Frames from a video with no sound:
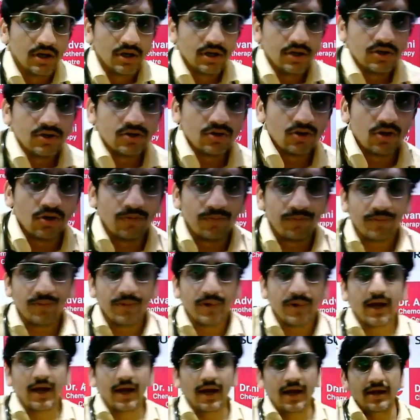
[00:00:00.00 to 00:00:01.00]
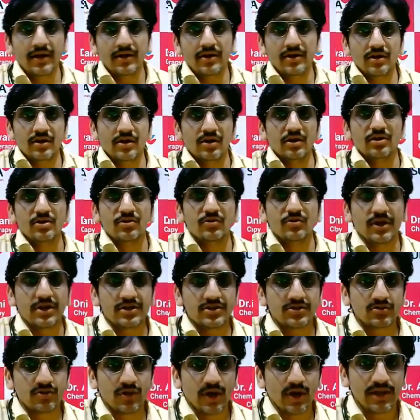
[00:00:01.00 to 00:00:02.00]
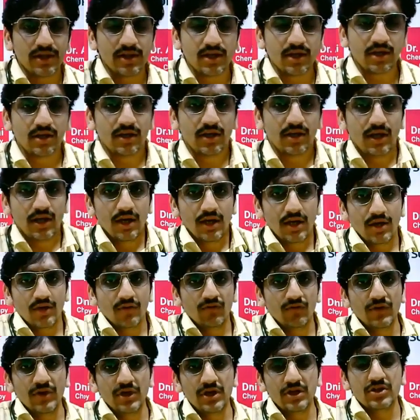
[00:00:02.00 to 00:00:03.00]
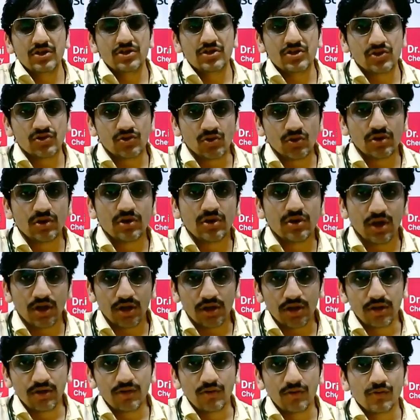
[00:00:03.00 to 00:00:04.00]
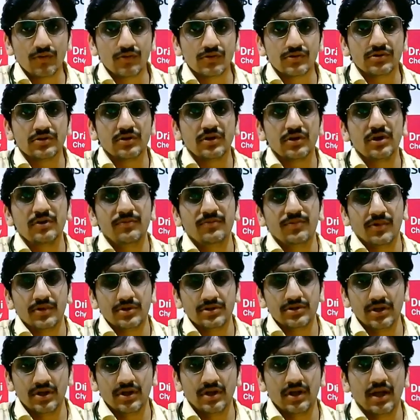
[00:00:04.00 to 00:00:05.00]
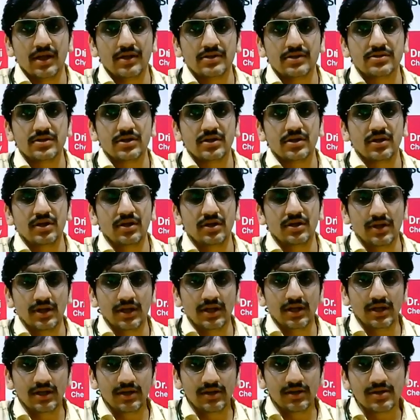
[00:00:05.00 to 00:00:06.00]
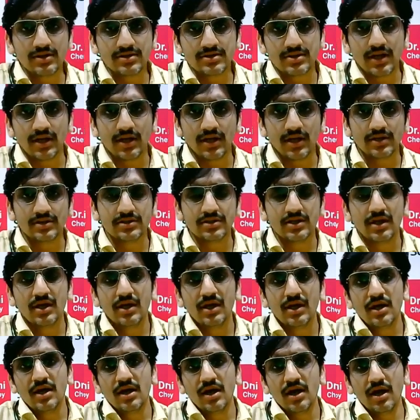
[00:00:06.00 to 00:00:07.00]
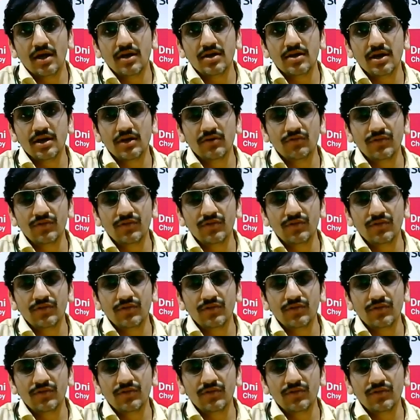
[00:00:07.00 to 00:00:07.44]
Europe and US. So I think we should continue to screen prostate cancer in the Indian settings until